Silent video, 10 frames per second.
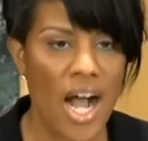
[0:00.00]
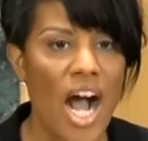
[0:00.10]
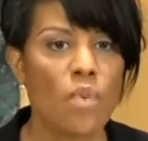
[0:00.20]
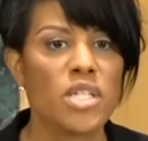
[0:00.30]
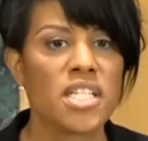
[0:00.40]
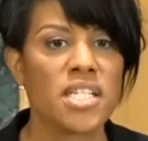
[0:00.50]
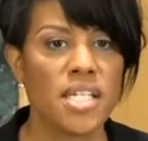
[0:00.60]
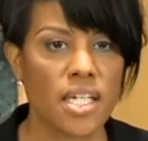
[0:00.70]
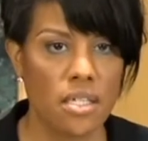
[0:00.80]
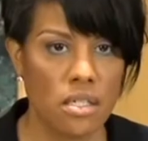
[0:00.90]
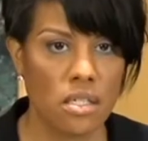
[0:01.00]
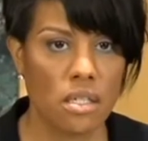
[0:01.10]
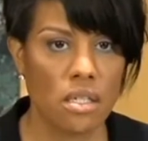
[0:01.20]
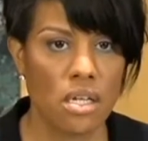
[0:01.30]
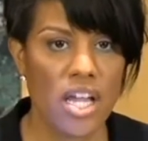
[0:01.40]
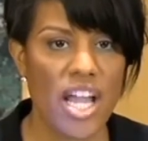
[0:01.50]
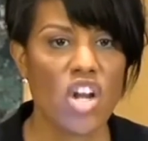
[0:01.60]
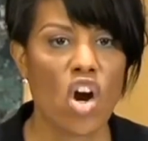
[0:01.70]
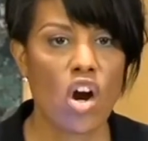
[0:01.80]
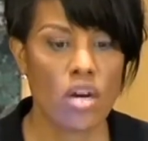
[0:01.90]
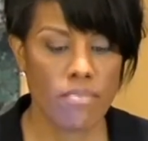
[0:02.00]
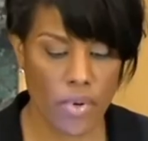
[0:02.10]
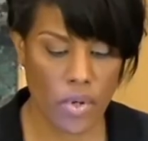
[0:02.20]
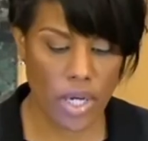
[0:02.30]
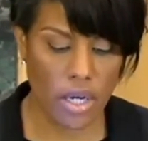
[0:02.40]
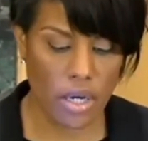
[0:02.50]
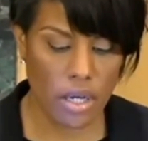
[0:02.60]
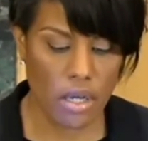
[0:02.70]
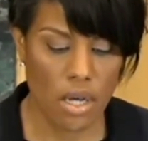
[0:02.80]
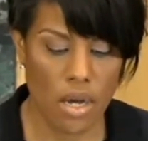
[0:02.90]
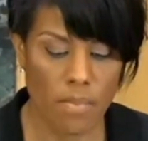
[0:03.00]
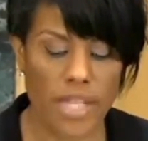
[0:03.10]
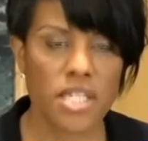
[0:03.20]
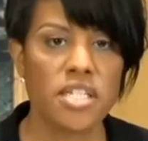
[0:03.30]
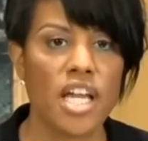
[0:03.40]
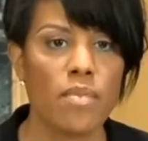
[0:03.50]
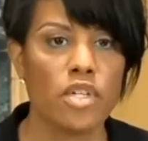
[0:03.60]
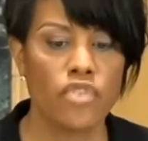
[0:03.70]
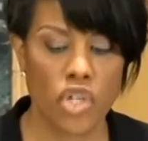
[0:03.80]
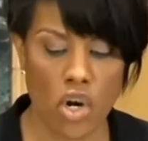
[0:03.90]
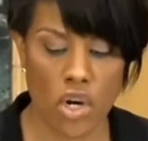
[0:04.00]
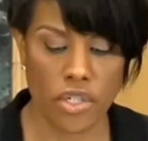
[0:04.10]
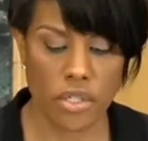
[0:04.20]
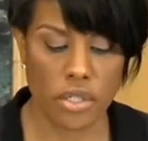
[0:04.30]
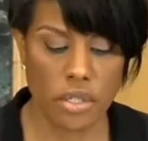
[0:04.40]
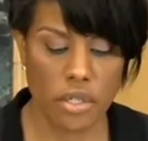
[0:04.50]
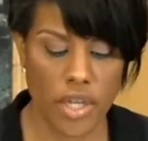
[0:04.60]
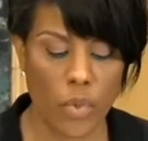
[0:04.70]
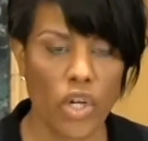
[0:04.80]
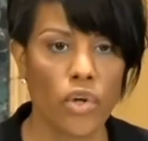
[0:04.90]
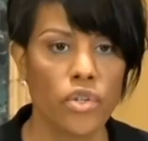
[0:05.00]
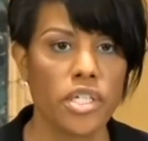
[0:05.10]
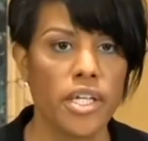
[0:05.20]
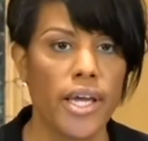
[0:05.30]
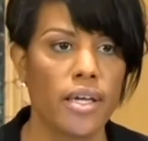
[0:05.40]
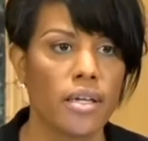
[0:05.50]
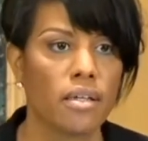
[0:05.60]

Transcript: I was sickened and heartbroken by the statement of charges that we heard today.